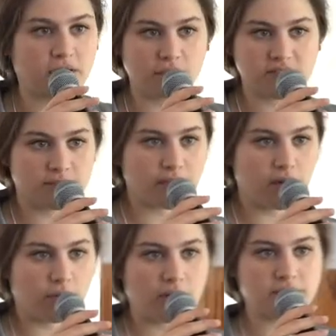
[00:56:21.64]
in Home Depot
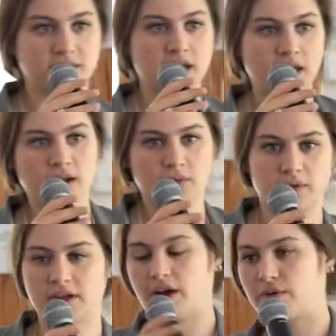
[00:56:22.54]
where I was,
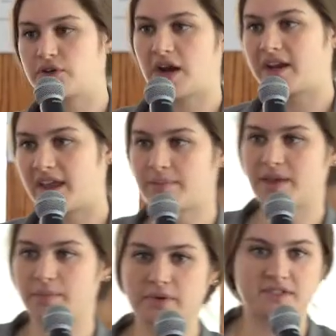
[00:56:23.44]
you know, trying to get
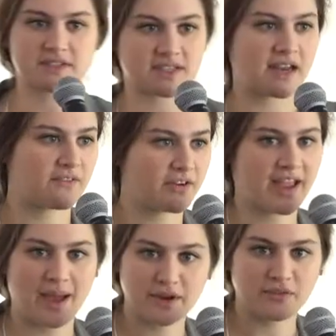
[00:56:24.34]
people to sign up for
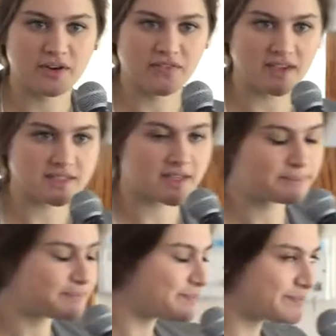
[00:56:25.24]
cabinet refacing.